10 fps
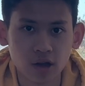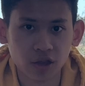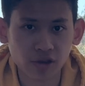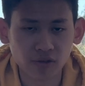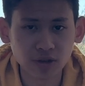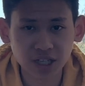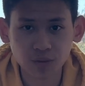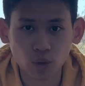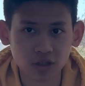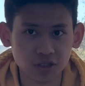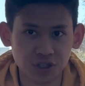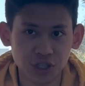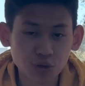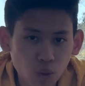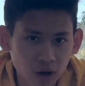not really what
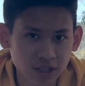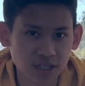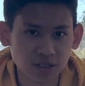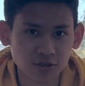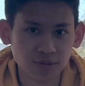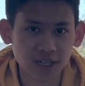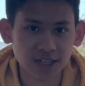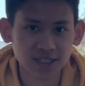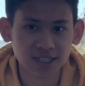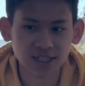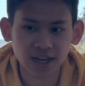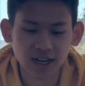you want to do, because